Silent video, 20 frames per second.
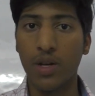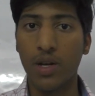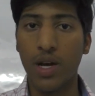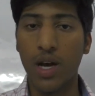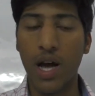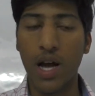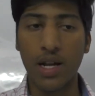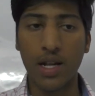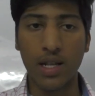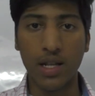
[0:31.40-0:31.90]

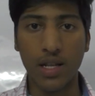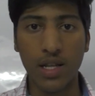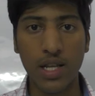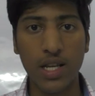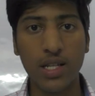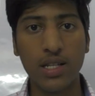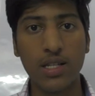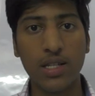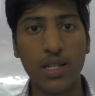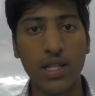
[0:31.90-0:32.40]
and
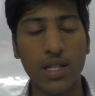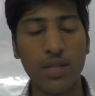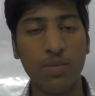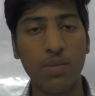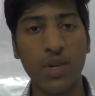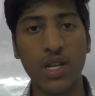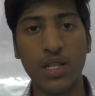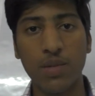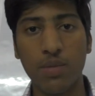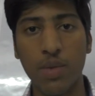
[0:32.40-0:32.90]
this
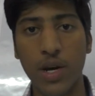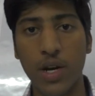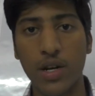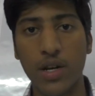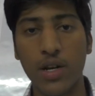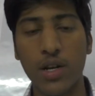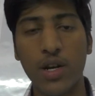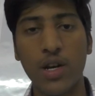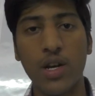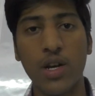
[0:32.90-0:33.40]

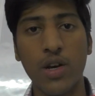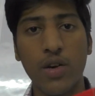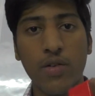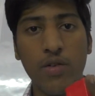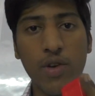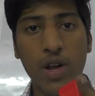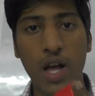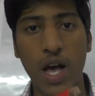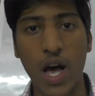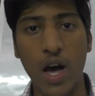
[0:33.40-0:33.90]
displacement
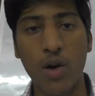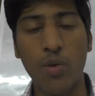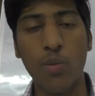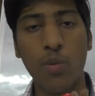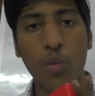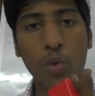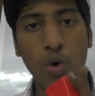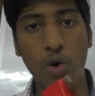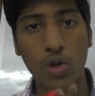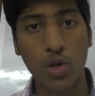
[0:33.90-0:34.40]
will
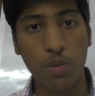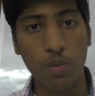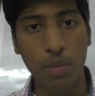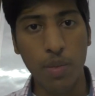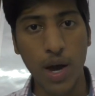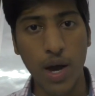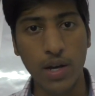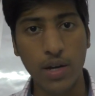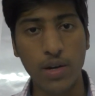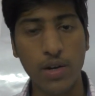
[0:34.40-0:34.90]
have both
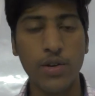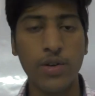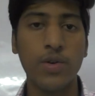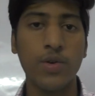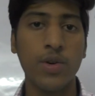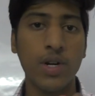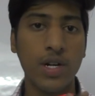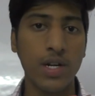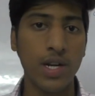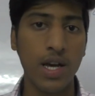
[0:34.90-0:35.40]

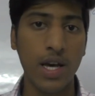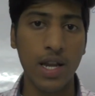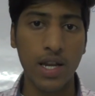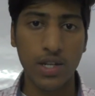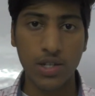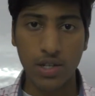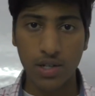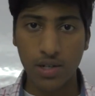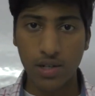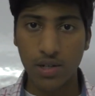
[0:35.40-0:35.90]
magnitude and
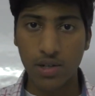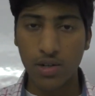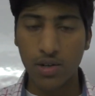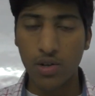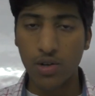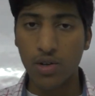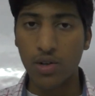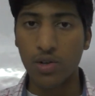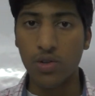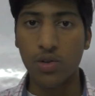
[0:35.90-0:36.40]
direction,
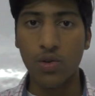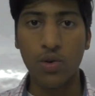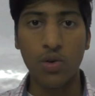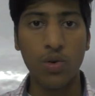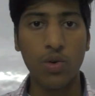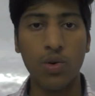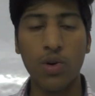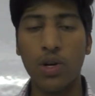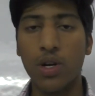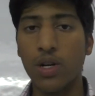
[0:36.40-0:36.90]

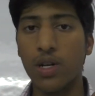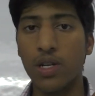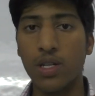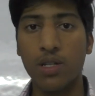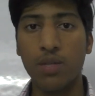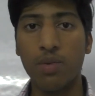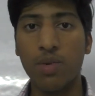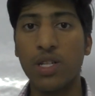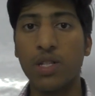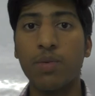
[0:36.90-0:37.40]
so
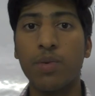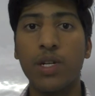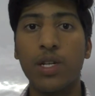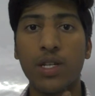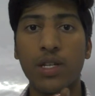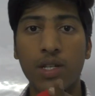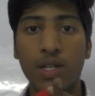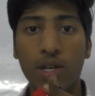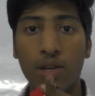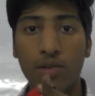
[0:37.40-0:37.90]
displacement
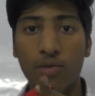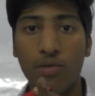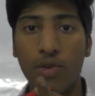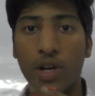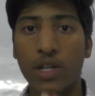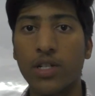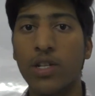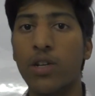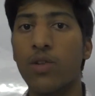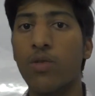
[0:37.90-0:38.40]
is a
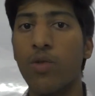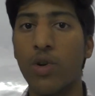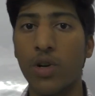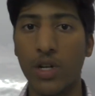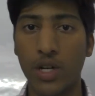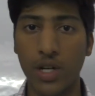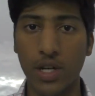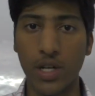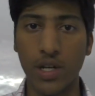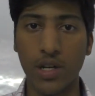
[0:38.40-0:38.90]
vector
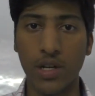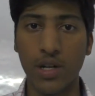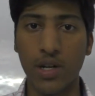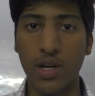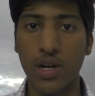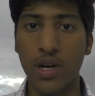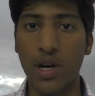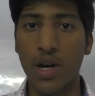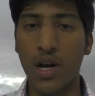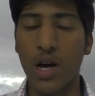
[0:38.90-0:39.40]
quantity.
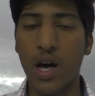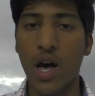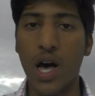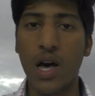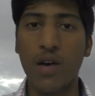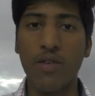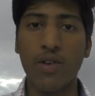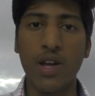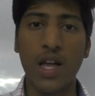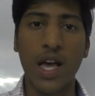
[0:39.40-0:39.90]

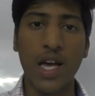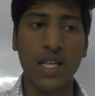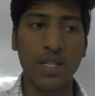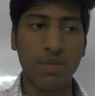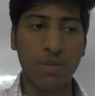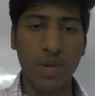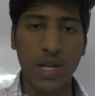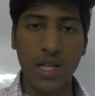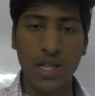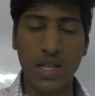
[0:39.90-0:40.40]
I will
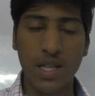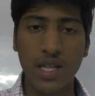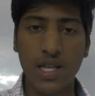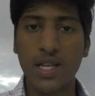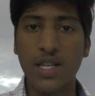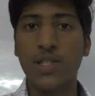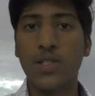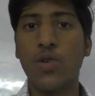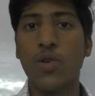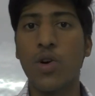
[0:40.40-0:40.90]
explain
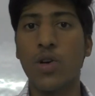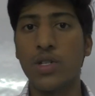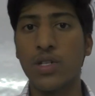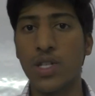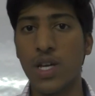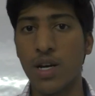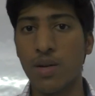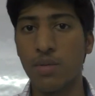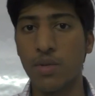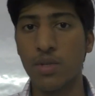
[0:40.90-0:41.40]
these
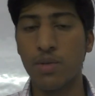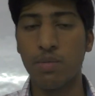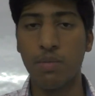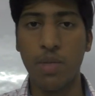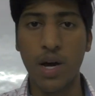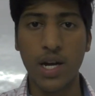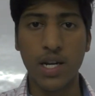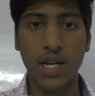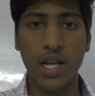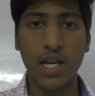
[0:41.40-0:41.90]
concepts
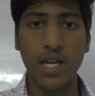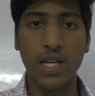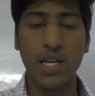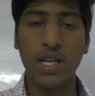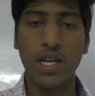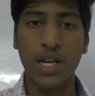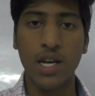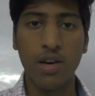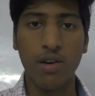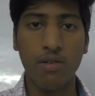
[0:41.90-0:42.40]
by
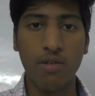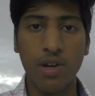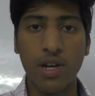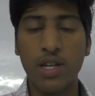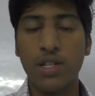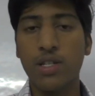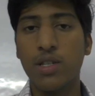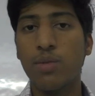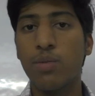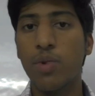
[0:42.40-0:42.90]
taking a
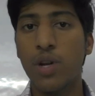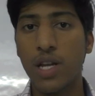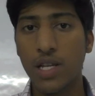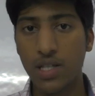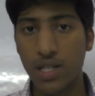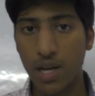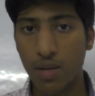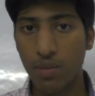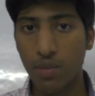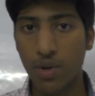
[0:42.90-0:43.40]
very simple
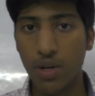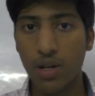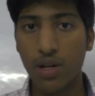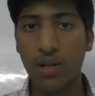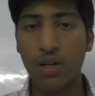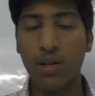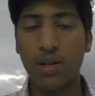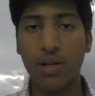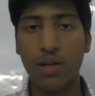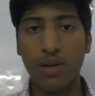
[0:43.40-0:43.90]

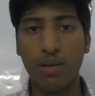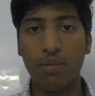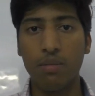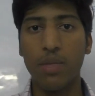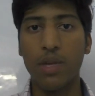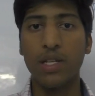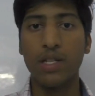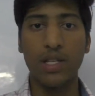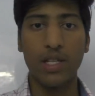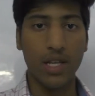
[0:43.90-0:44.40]
example,
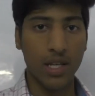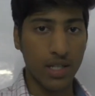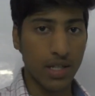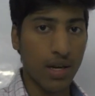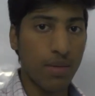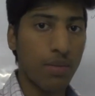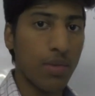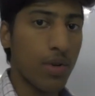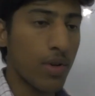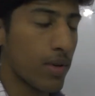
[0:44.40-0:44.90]
basic
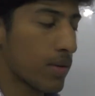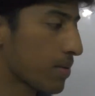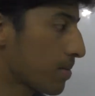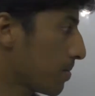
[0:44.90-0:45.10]
example.